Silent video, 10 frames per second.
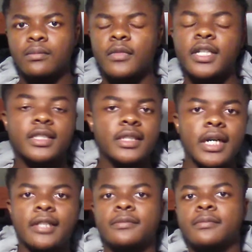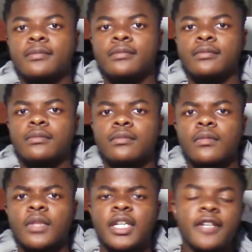It's not.
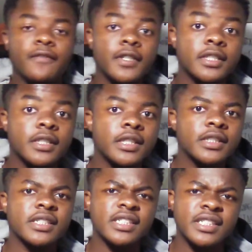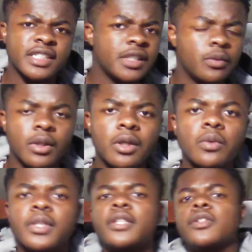If this doesn't sit well
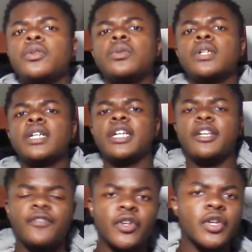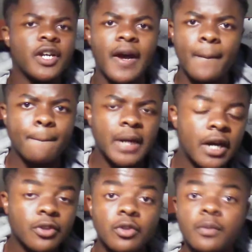with you, if you're not
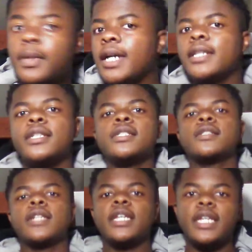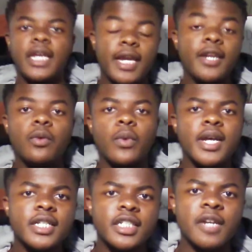bothered by this in any
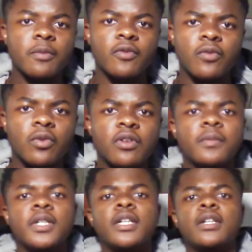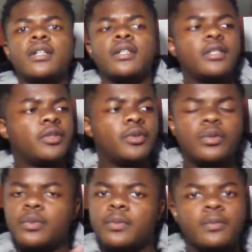way, shape, or form,
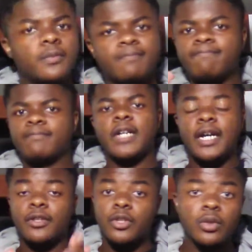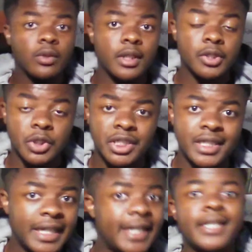you either you don't
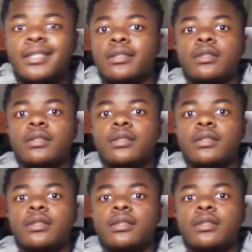understand